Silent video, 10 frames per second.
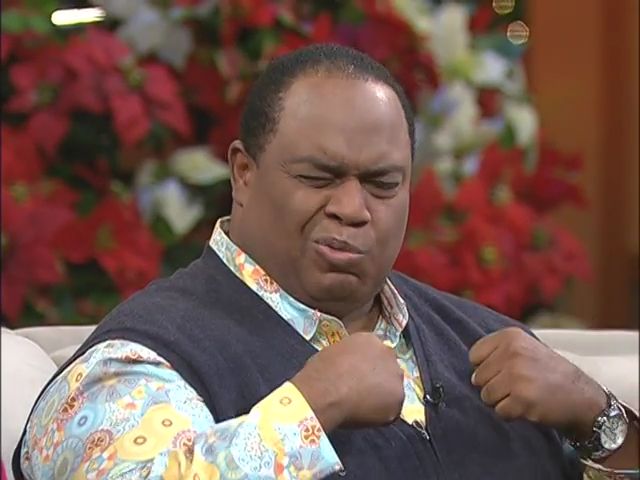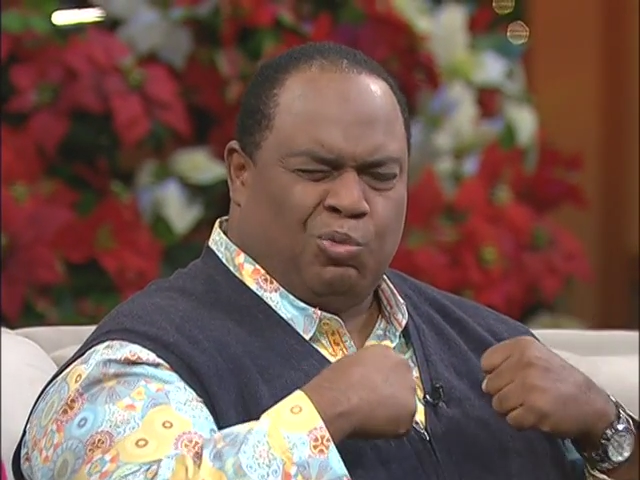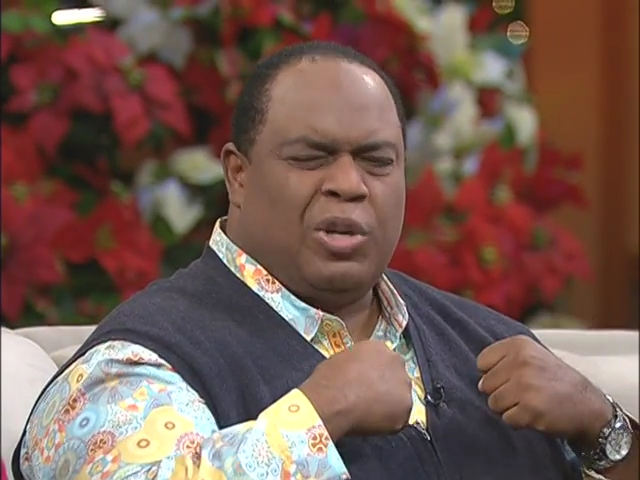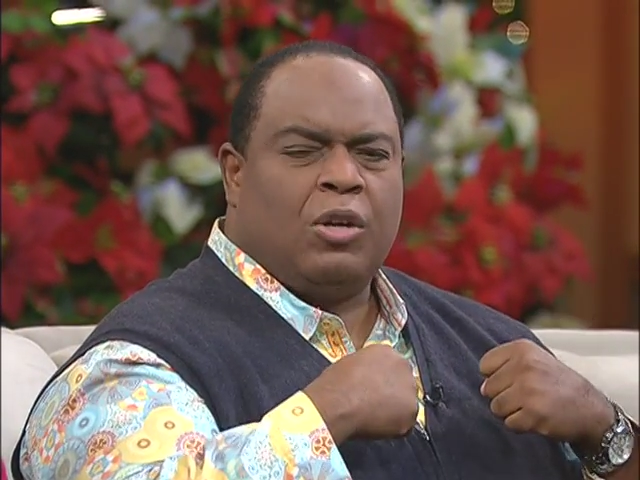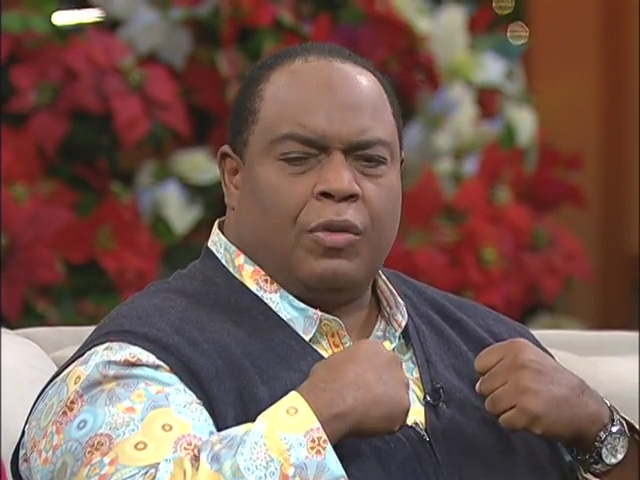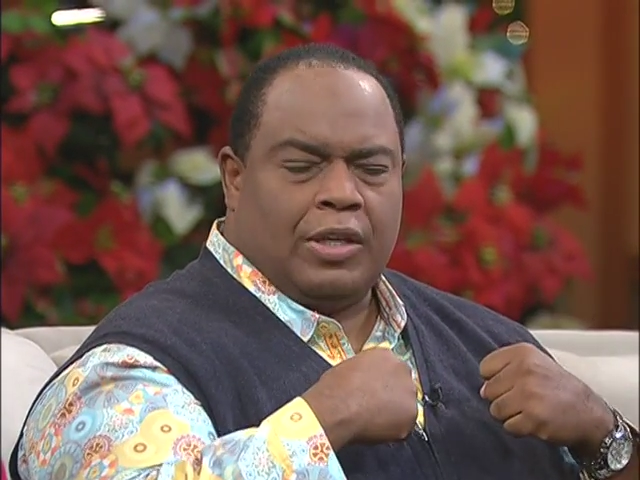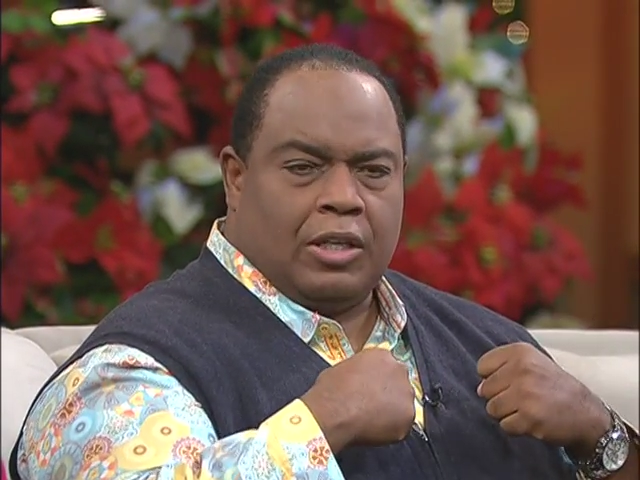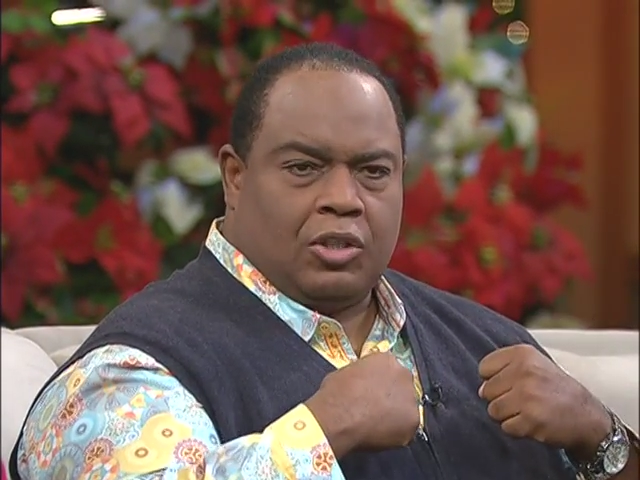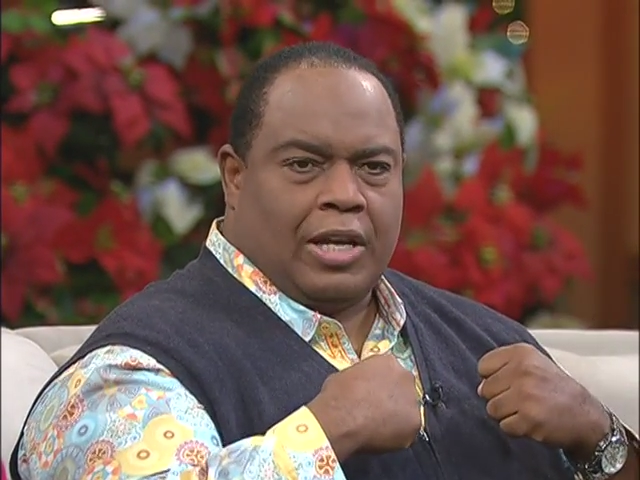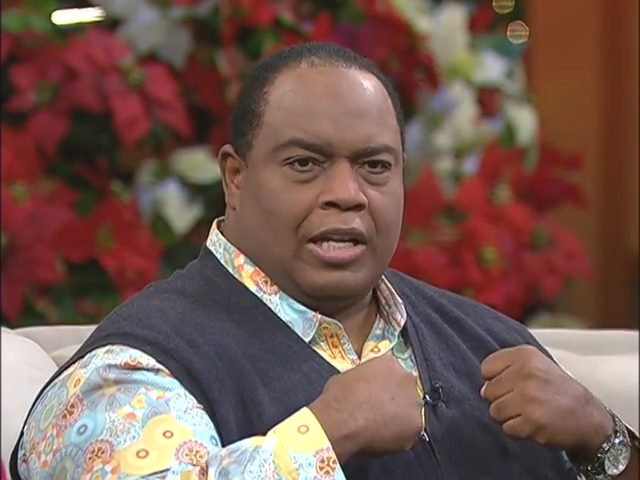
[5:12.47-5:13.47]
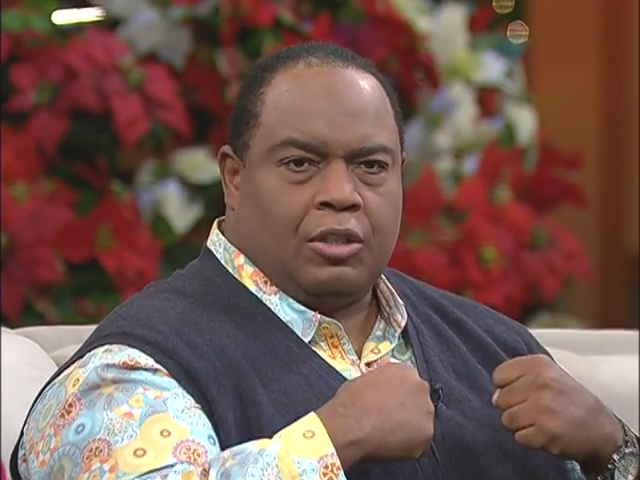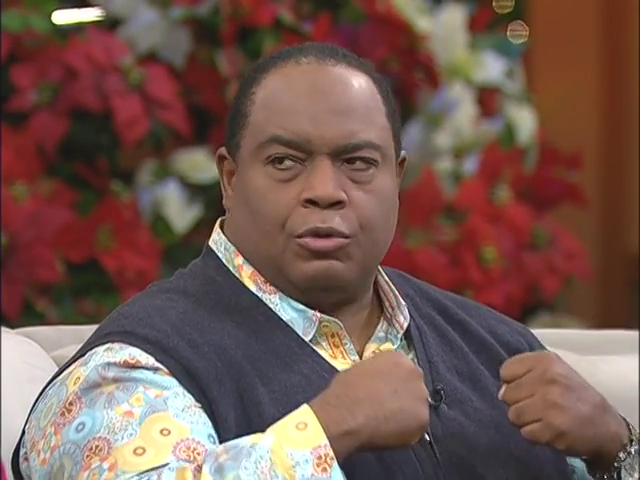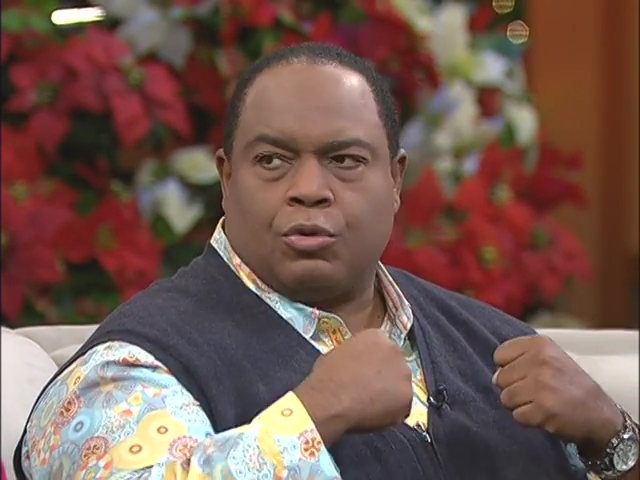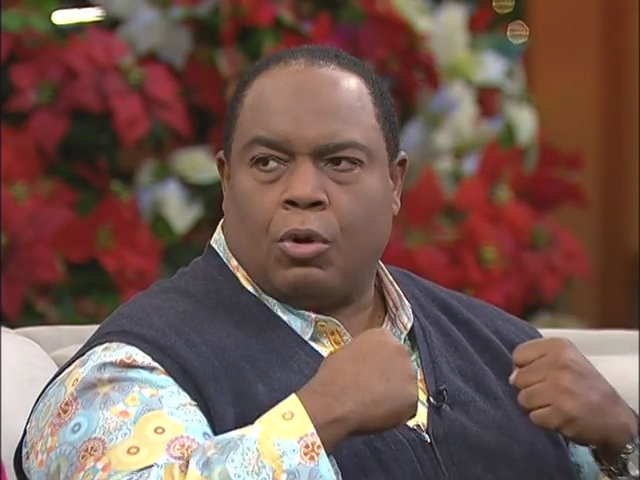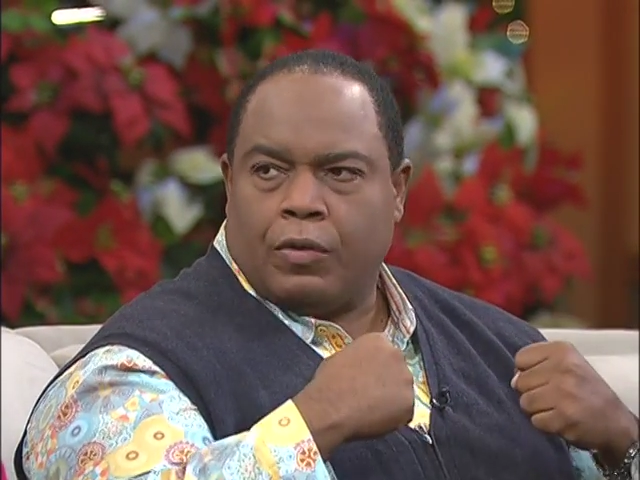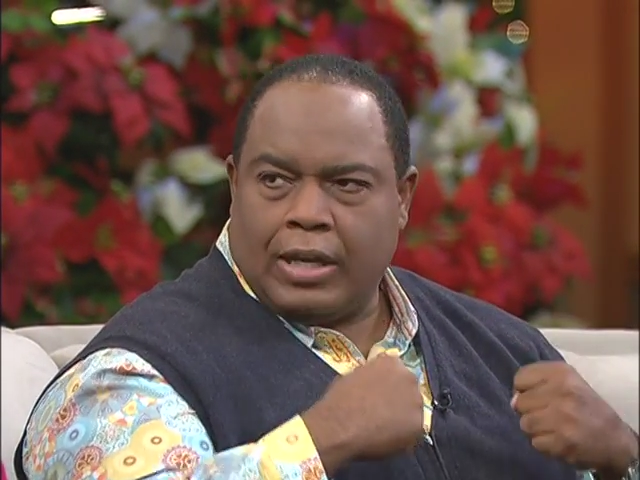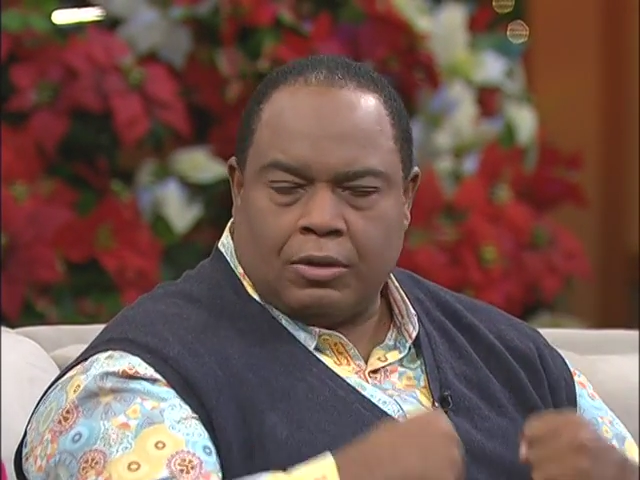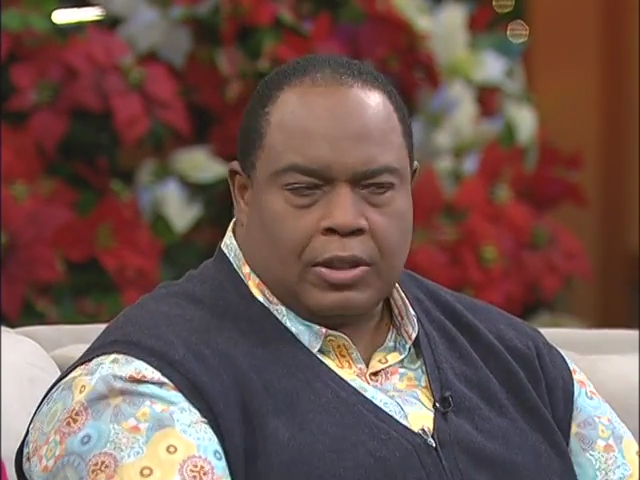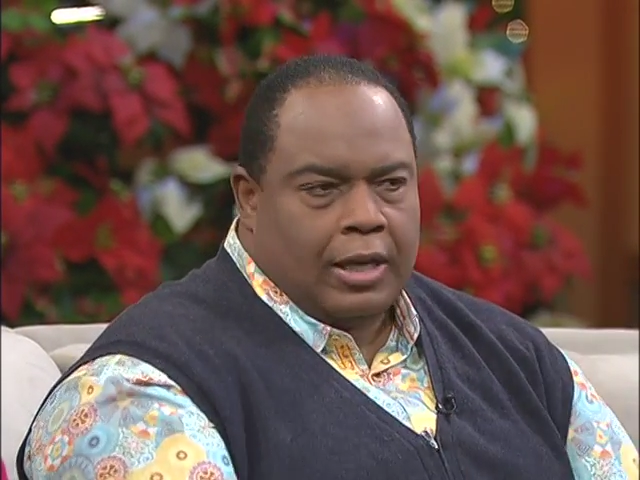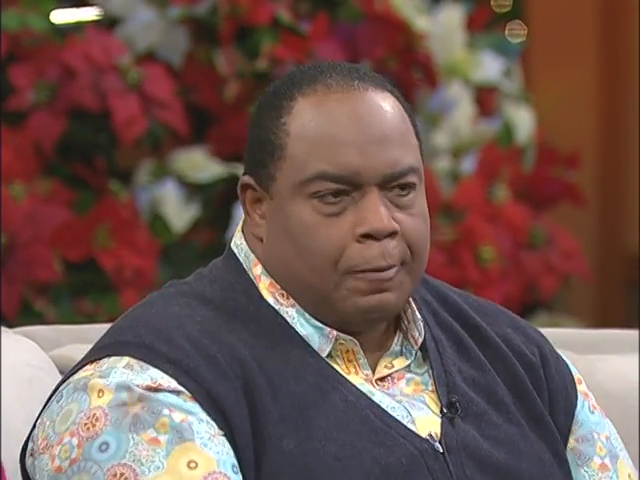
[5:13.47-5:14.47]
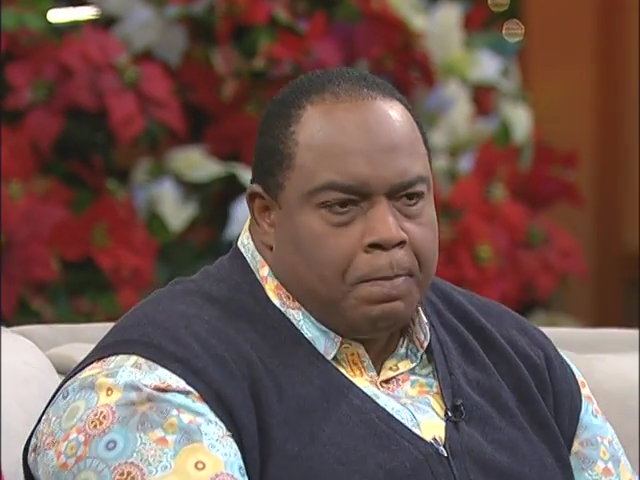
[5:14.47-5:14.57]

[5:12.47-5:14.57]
weak on the inside, she was strong on the outside.